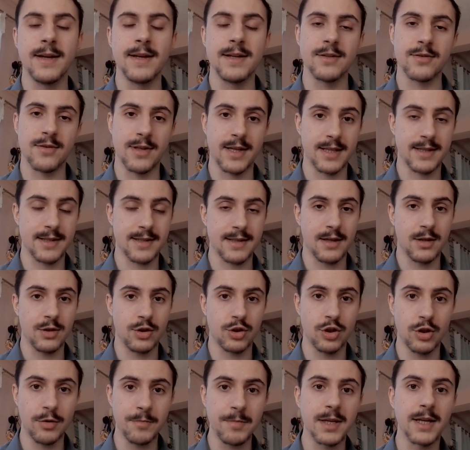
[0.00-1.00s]
So that's
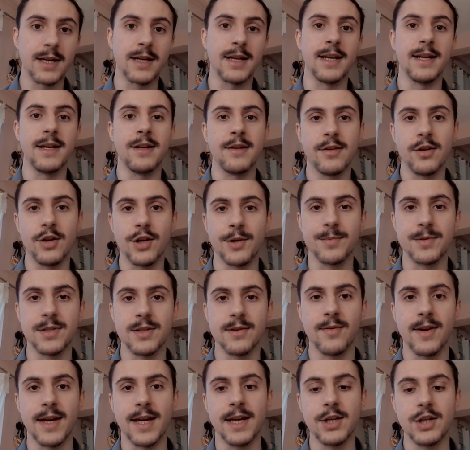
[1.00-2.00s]
typically the
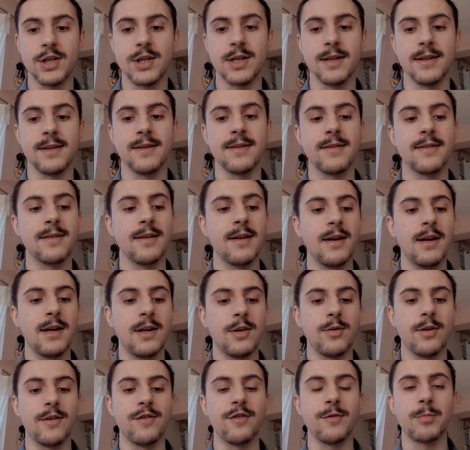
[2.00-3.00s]
observations
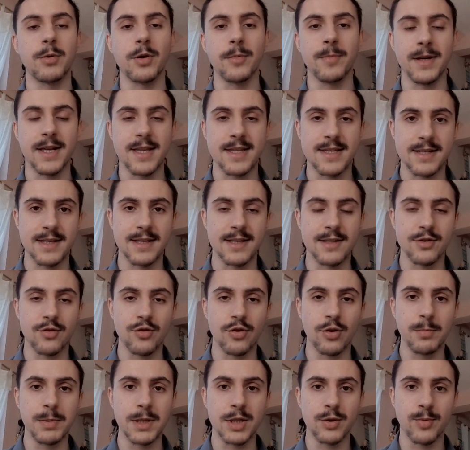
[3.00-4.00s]
with a propensity
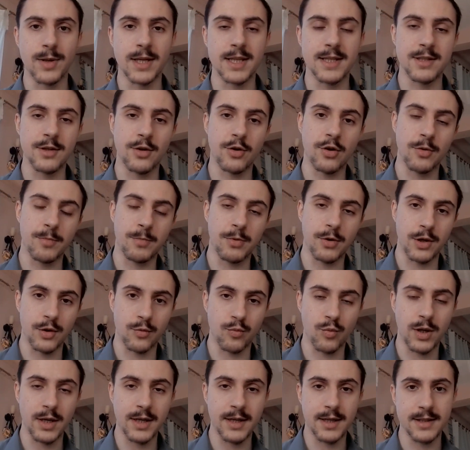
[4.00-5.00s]
score between 0.1
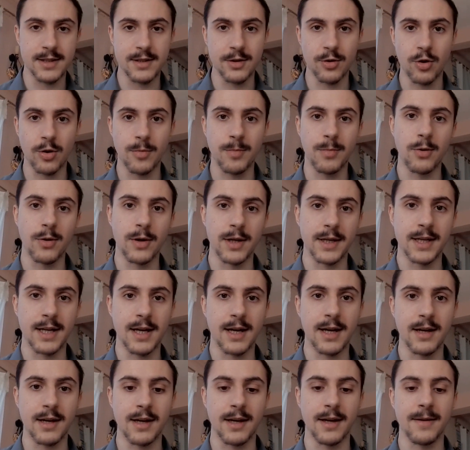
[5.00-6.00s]
and
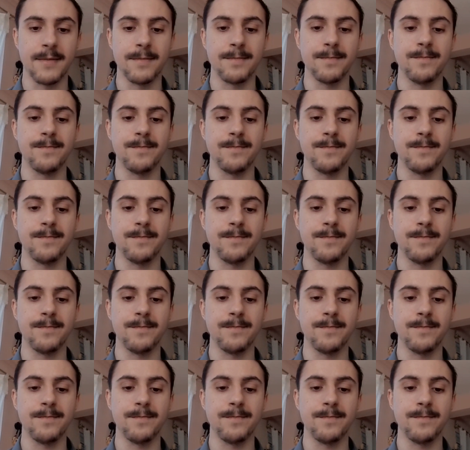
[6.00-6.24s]
0.9.